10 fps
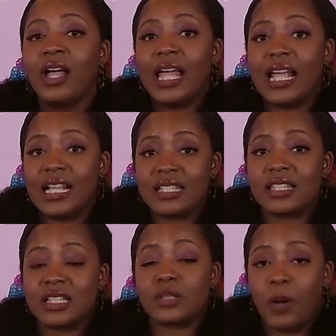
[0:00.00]
is
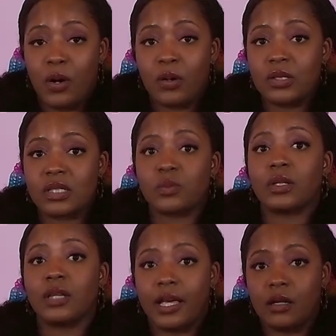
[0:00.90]
this post
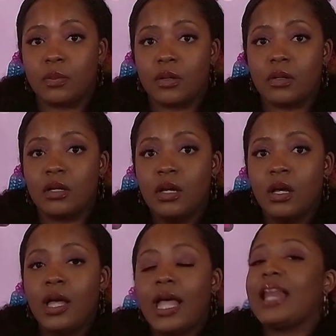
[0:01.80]
relatable?
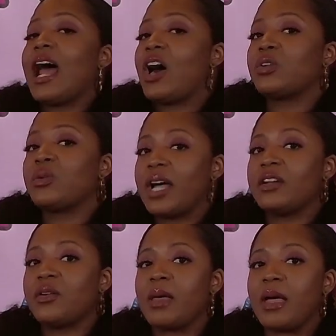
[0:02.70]
And how do I know
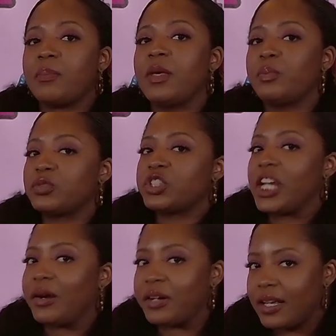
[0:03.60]
that? People
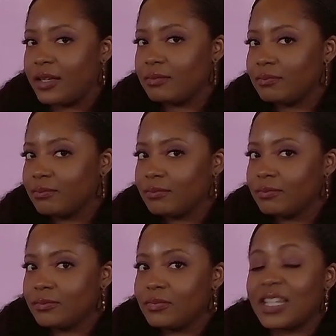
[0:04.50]
shared it.
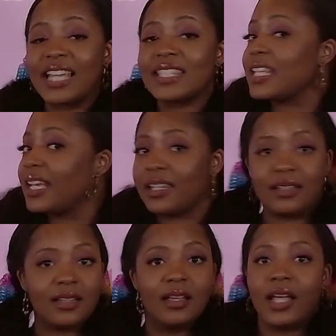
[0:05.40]
That's it.
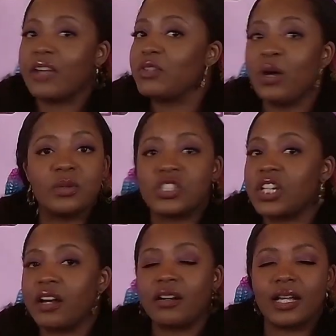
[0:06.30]
If no one
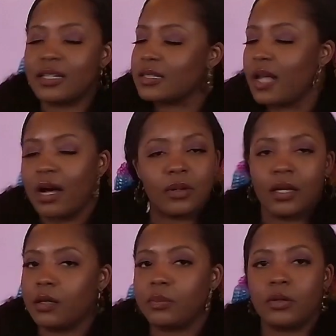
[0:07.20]
shared it, it's not
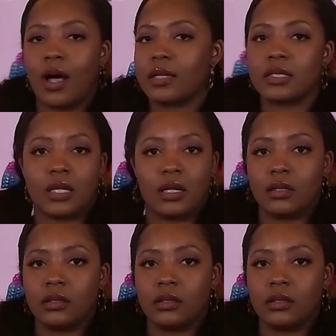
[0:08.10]
relatable content.